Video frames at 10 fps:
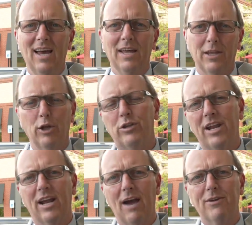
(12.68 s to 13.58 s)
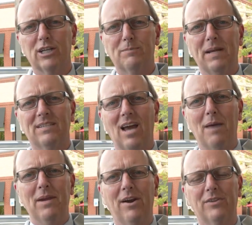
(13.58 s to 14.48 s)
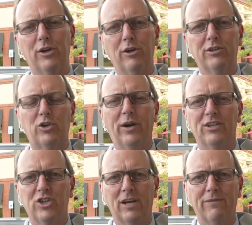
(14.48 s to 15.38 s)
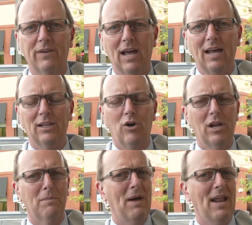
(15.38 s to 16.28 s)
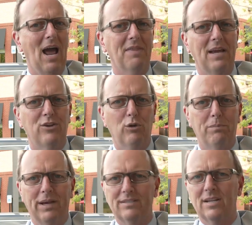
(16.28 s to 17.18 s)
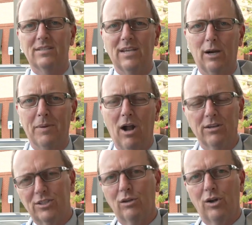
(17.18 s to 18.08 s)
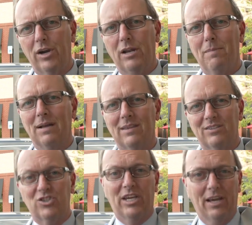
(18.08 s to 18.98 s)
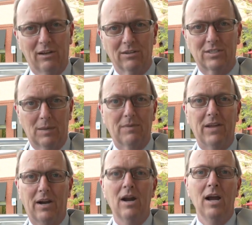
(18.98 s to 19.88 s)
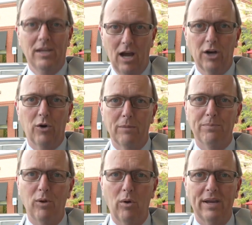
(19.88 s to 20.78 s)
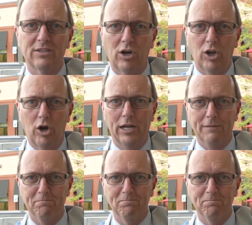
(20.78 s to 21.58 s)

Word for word: The Lieutenant Governor spent time here at the Goose Creek Chick fil A learning about how they do business here, but also learning about the skills some of their younger employees are learning.